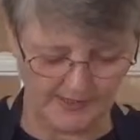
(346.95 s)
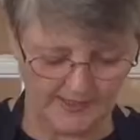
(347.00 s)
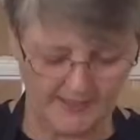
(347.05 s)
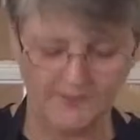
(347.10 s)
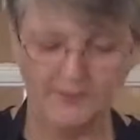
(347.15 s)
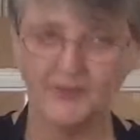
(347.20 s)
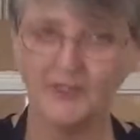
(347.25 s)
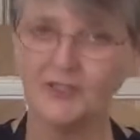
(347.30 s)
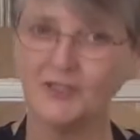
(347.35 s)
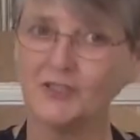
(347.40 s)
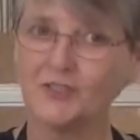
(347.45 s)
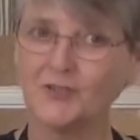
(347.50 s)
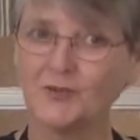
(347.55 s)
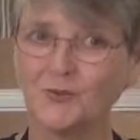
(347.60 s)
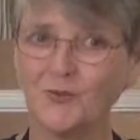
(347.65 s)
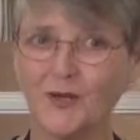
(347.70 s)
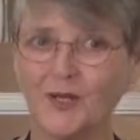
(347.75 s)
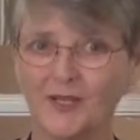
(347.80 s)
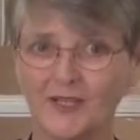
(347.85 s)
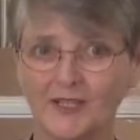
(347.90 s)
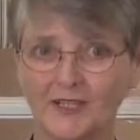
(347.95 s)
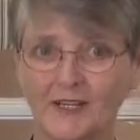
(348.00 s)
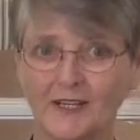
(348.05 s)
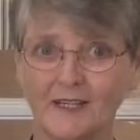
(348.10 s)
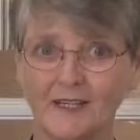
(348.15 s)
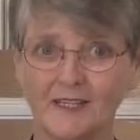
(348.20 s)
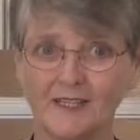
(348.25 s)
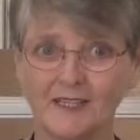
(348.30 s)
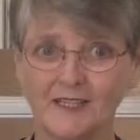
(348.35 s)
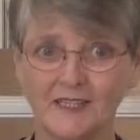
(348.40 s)
And this is quite
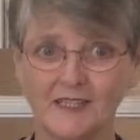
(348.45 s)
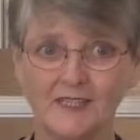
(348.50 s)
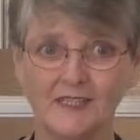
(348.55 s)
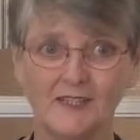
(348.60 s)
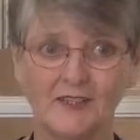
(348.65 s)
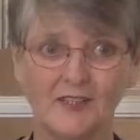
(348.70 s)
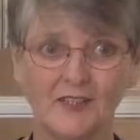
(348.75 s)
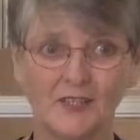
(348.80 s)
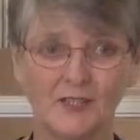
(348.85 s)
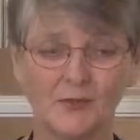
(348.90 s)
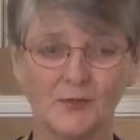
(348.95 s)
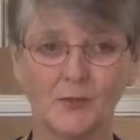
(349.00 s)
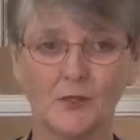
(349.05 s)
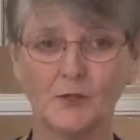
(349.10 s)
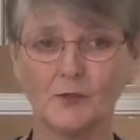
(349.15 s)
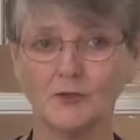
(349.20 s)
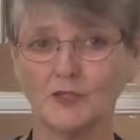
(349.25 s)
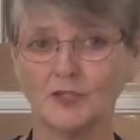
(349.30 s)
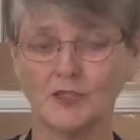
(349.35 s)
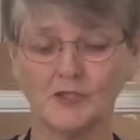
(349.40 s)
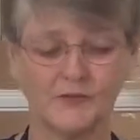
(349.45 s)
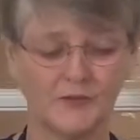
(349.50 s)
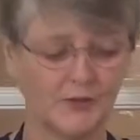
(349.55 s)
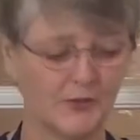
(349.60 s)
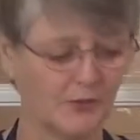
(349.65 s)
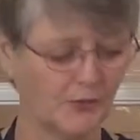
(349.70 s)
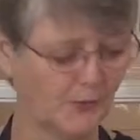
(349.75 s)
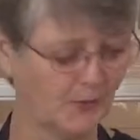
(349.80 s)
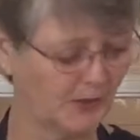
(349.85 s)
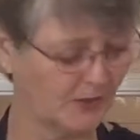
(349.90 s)
nice in these rolls. It's
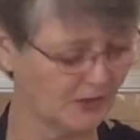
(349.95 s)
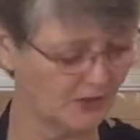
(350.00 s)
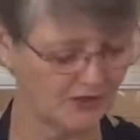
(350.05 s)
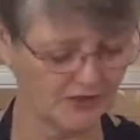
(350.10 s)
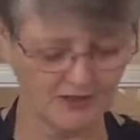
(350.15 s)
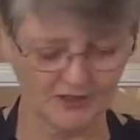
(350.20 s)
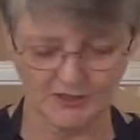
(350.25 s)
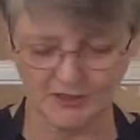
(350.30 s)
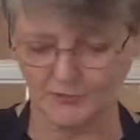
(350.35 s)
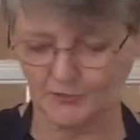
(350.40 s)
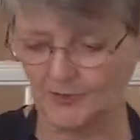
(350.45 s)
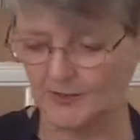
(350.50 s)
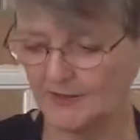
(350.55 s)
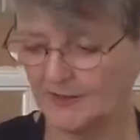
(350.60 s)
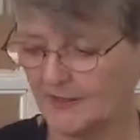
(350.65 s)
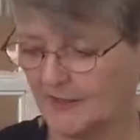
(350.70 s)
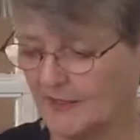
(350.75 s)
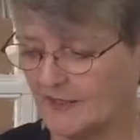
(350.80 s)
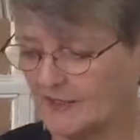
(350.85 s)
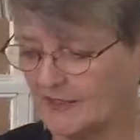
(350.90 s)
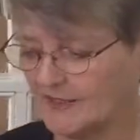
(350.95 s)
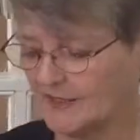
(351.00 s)
very crunchy and it's quite nice.